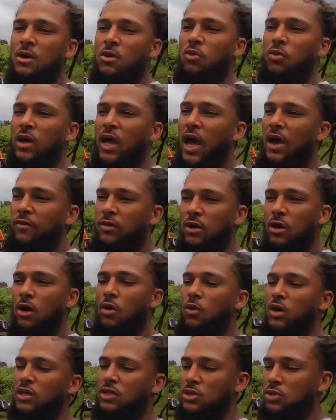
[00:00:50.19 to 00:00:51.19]
We haven't
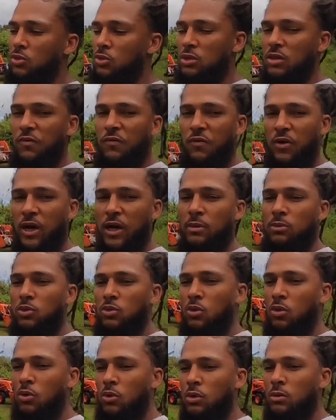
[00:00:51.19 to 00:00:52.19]
always used the
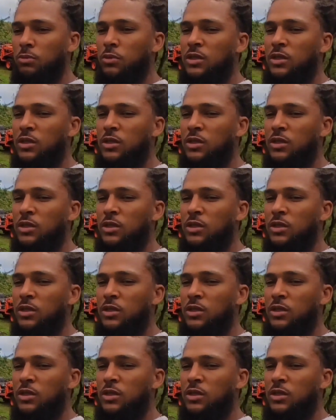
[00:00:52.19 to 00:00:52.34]
flamethrower,